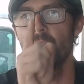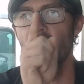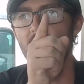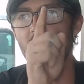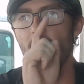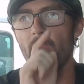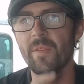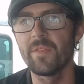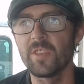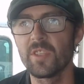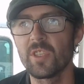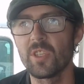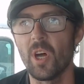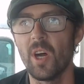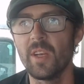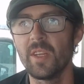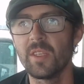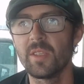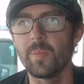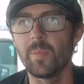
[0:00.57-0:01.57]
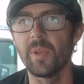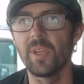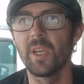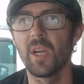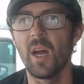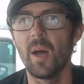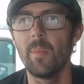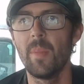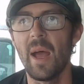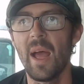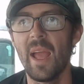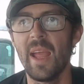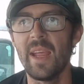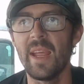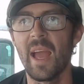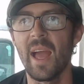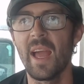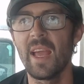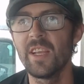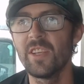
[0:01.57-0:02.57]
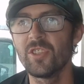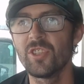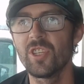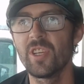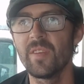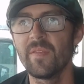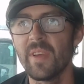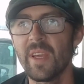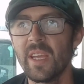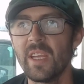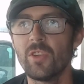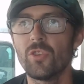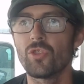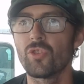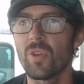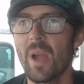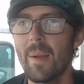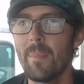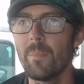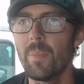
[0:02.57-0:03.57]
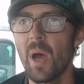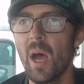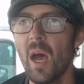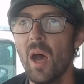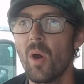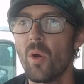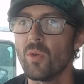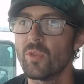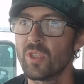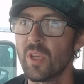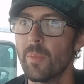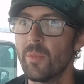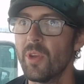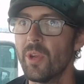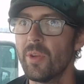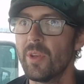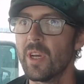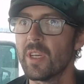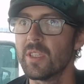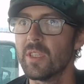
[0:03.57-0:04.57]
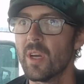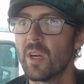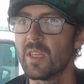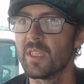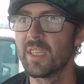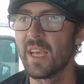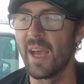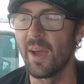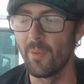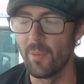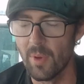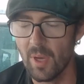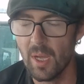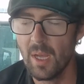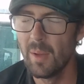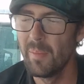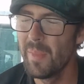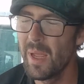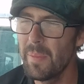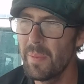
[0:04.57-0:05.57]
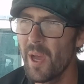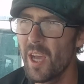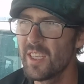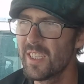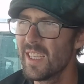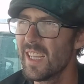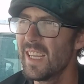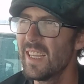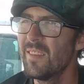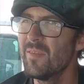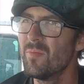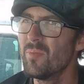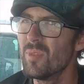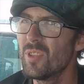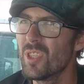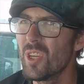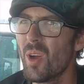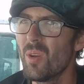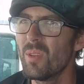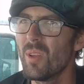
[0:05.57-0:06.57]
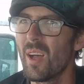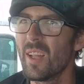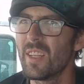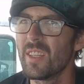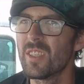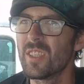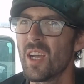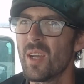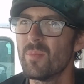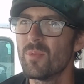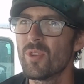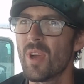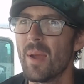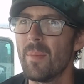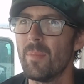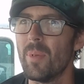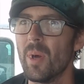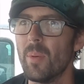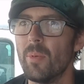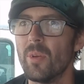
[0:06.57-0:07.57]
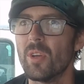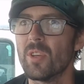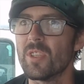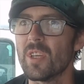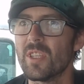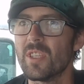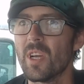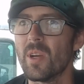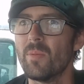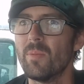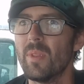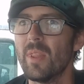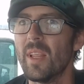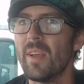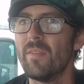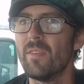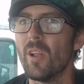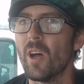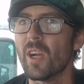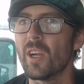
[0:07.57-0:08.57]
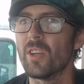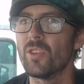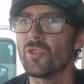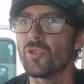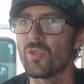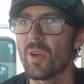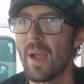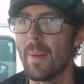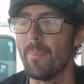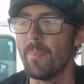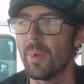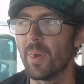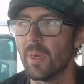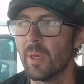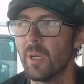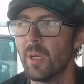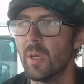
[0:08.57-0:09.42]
you have decided to become a HGV tramper or somebody who does nights out. Me personally, don't like the term tramper because I don't live like a tramp